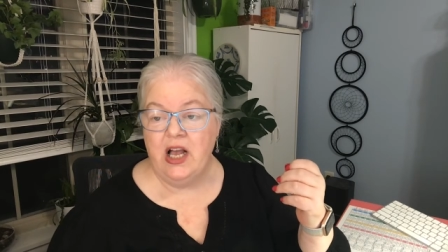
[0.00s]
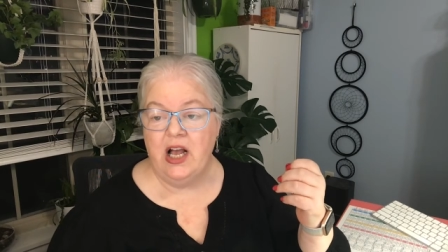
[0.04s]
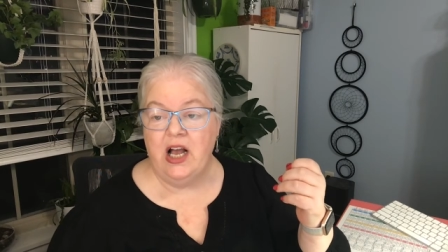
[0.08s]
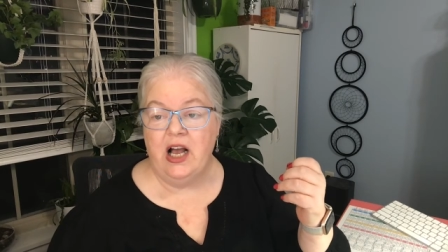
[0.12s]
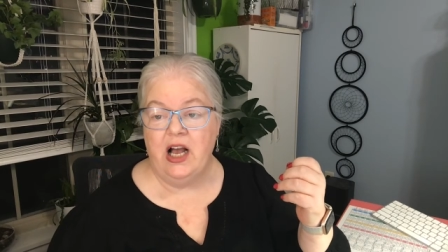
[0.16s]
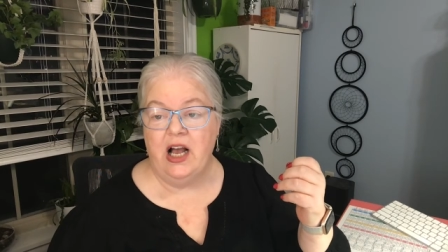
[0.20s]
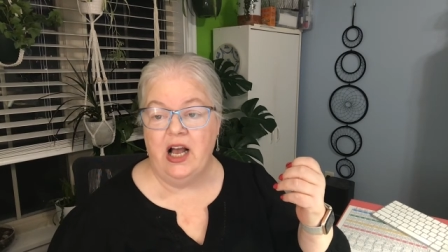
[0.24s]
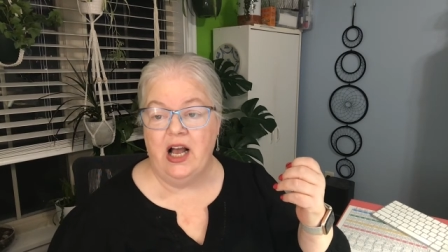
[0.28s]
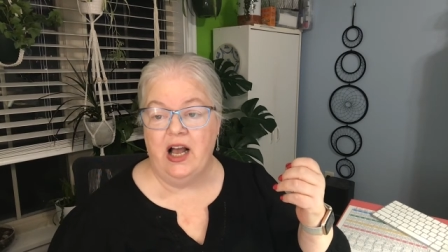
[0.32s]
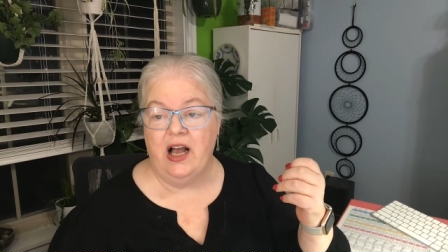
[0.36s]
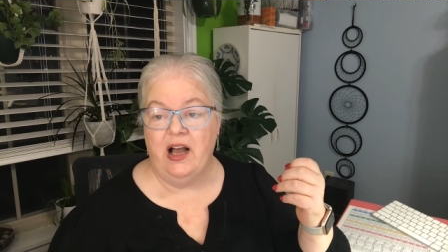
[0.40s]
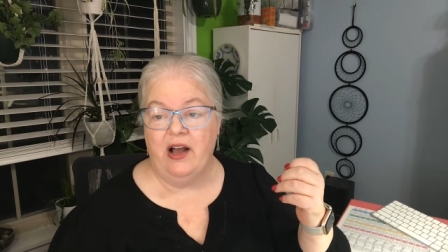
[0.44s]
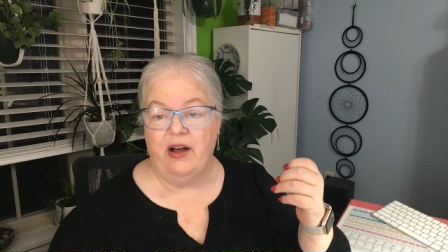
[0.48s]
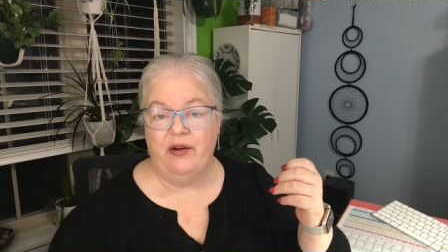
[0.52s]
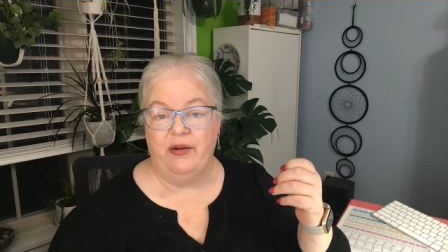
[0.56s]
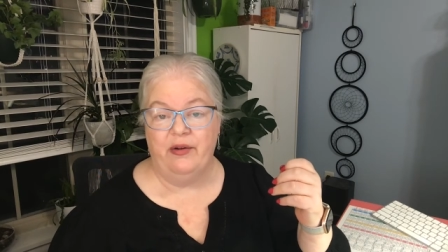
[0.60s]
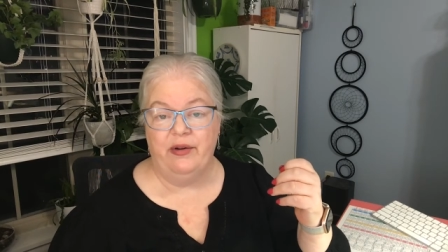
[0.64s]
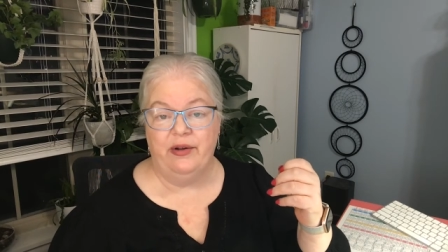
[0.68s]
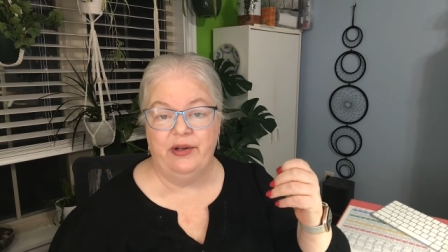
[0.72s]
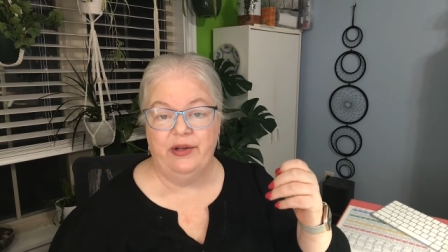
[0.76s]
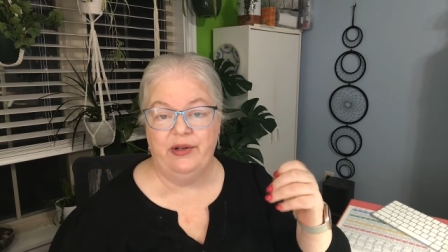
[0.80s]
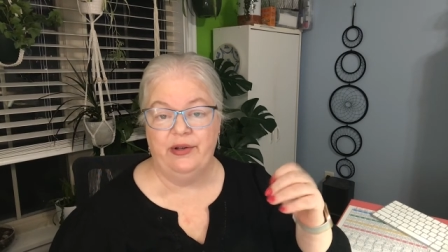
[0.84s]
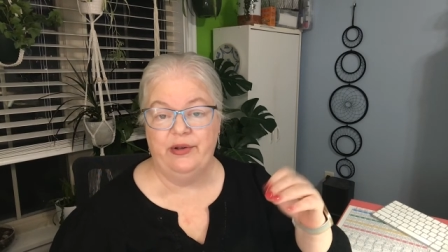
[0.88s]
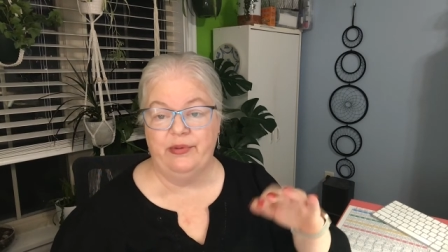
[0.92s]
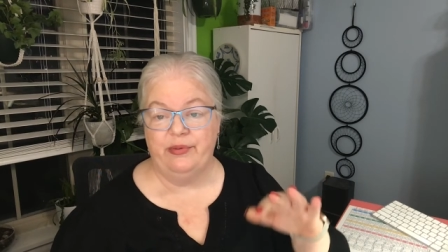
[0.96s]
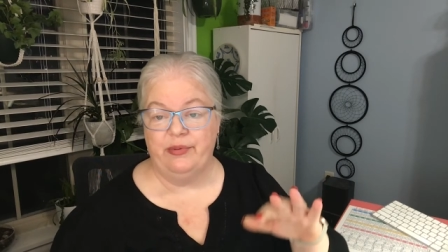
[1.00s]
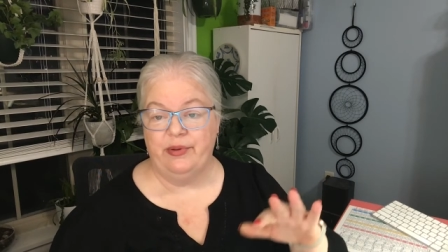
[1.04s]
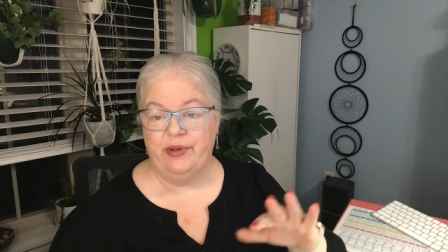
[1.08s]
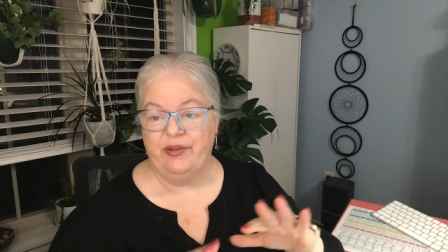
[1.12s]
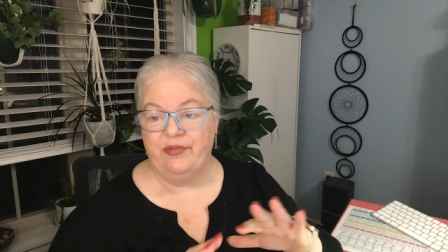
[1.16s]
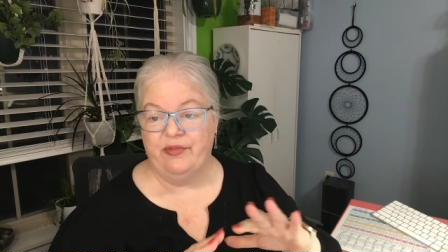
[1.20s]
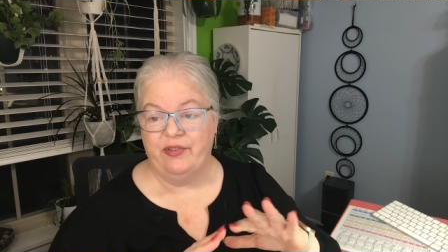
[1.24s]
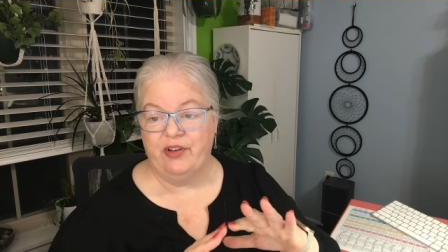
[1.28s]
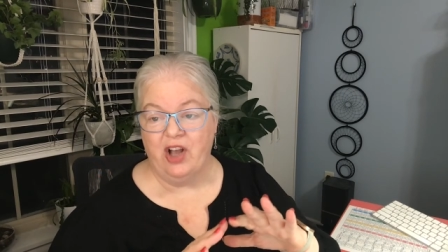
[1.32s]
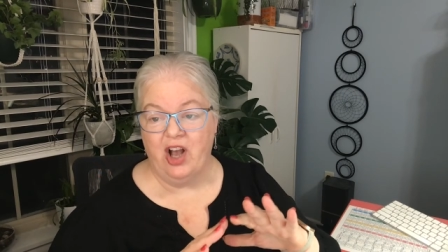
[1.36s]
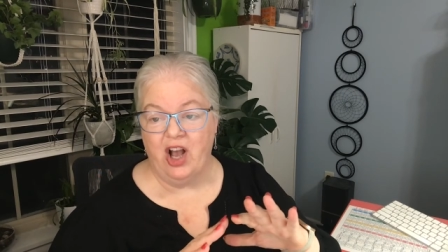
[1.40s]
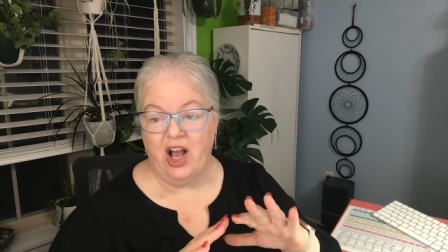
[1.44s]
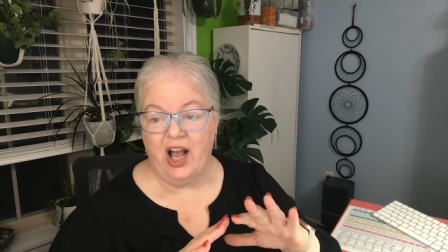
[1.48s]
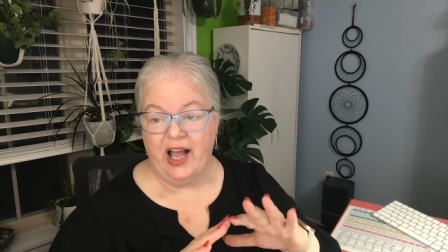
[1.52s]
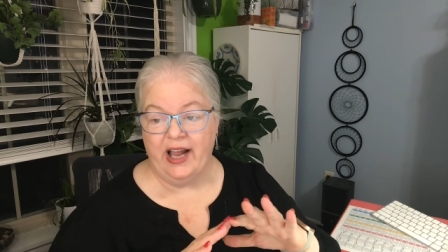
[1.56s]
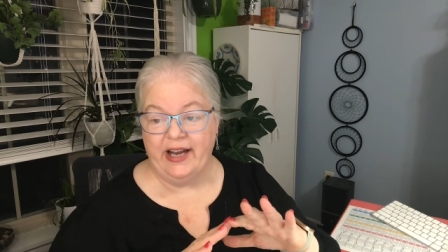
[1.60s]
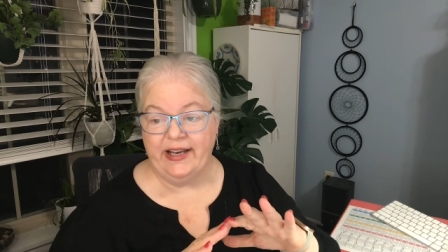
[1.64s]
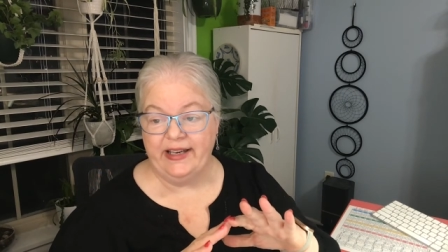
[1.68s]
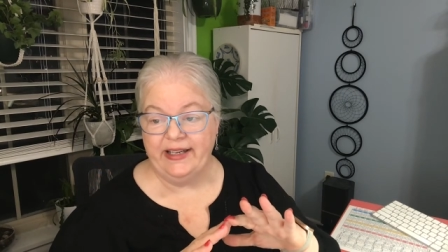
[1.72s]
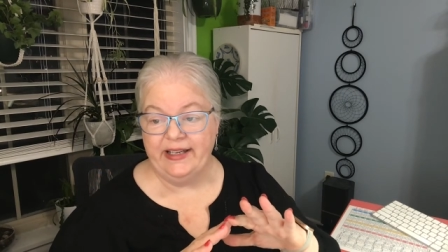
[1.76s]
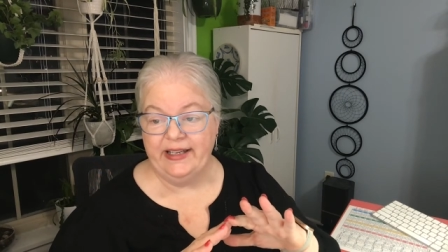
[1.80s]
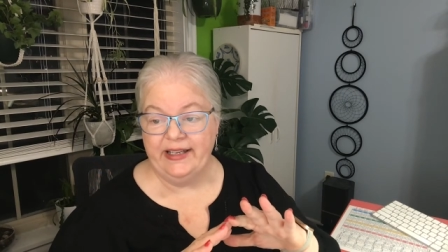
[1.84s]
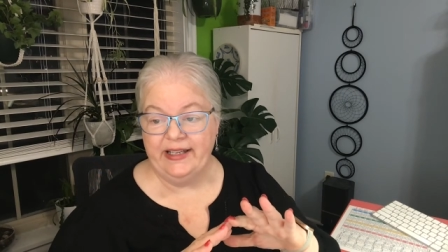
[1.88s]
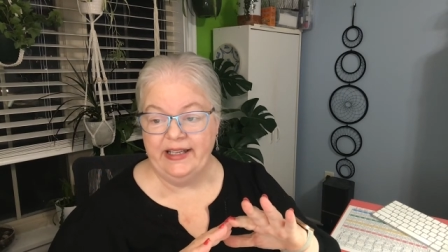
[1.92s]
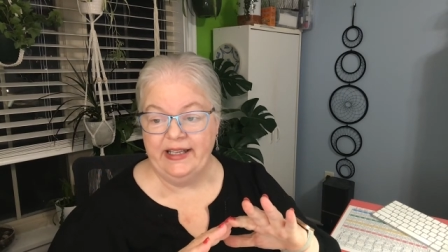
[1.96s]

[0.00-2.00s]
Uh, we've got,